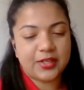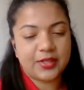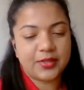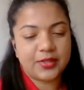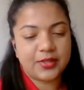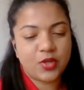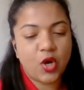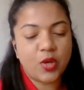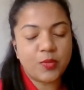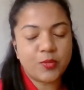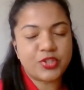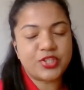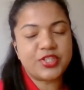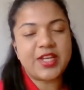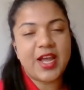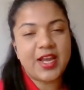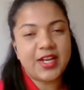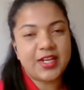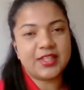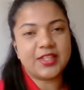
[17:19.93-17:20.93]
almost
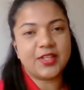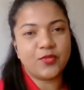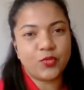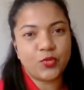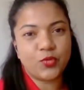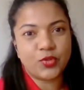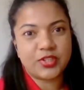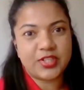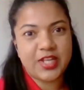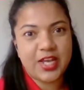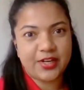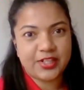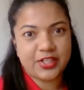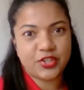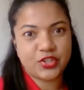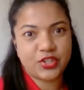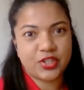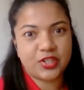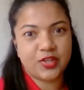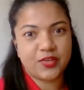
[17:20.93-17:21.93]
dyed in the wool
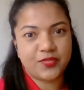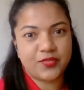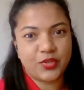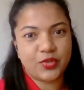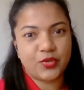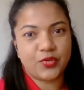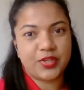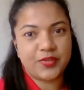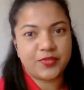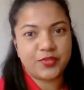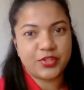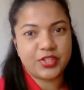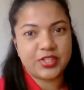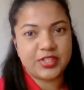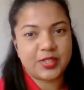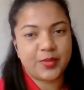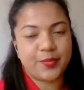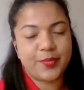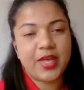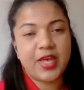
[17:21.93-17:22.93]
narration of,
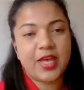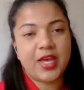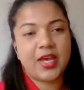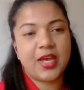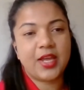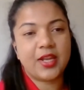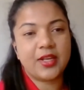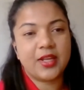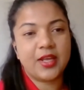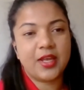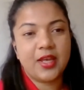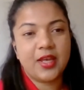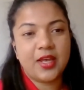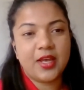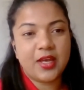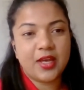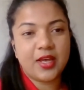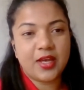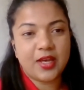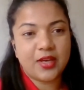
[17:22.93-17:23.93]
refugees are bad
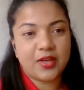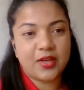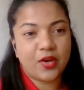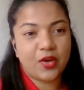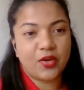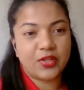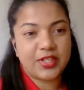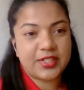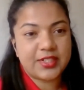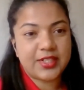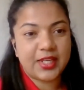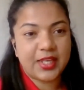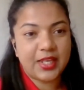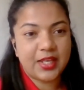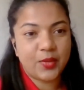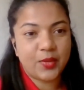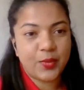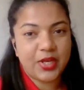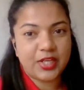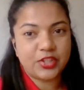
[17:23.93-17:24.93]
or they're taking
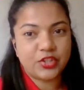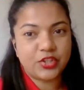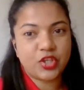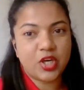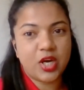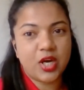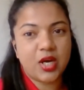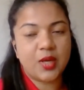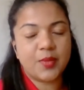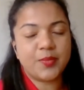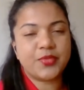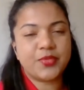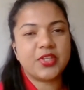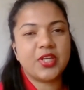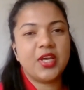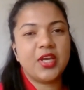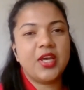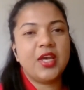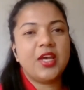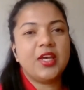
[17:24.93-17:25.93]
away our jobs.
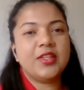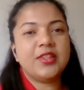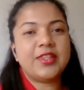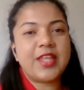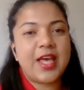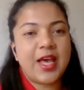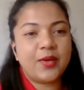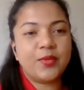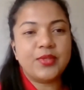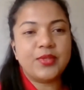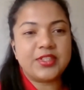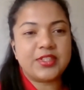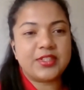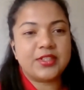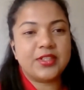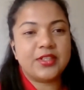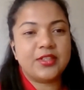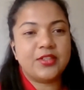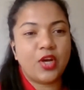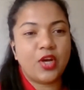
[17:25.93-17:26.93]
That was
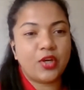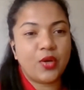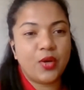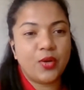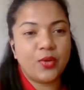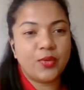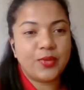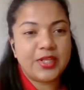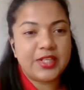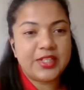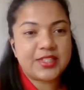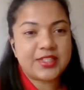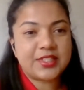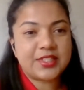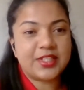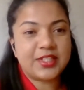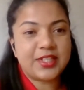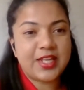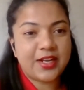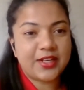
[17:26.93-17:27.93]
not always
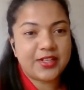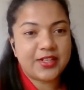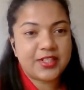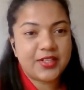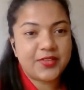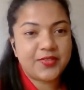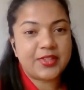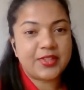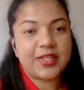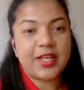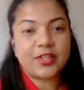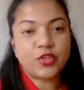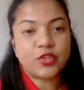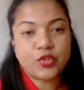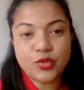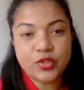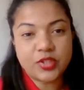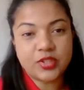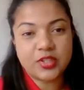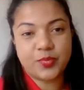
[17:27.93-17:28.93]
the narrative, and that
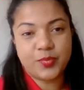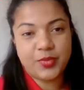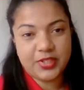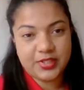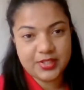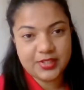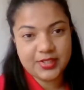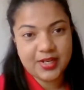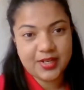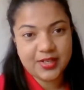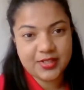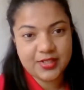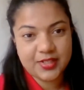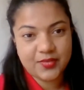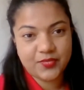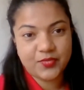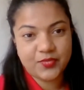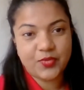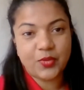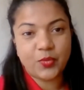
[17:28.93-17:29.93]
shouldn't be the narrative.
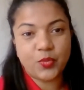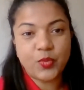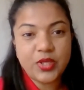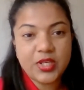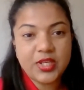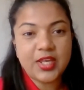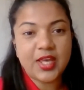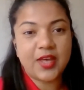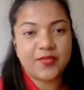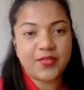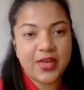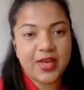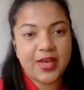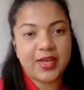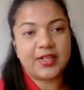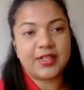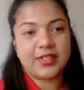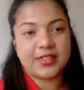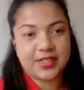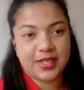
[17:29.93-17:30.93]
But we have
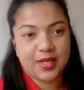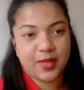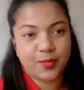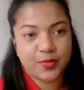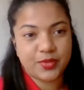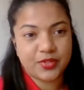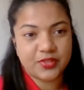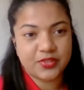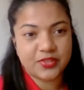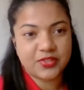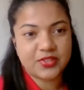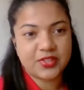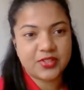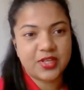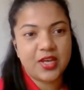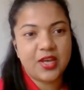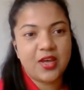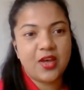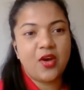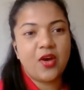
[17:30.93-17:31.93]
had examples,
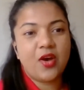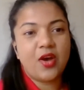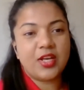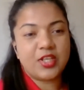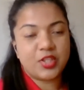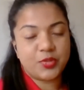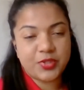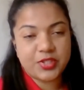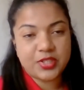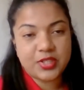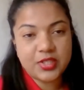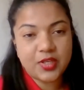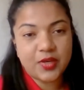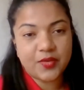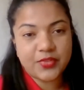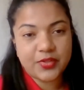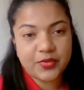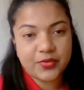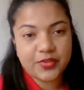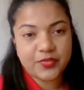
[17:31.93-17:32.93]
especially
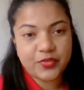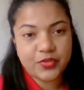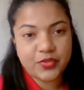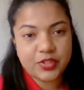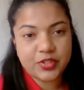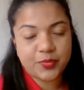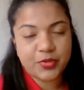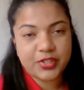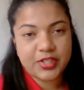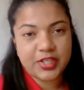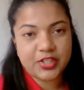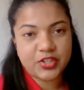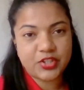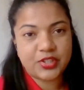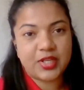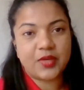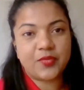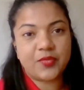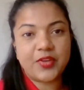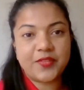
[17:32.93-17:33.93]
of the Refugee
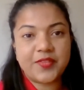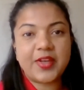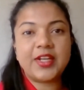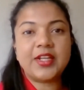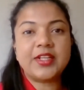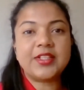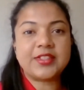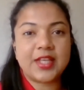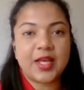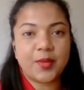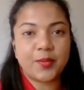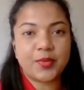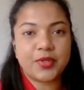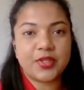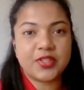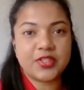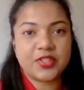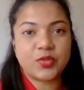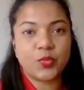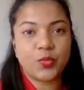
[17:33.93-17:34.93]
Protection Act. We've had
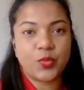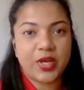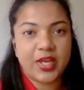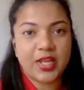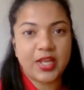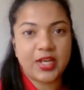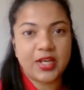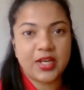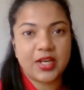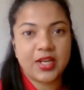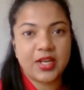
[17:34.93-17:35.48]
examples when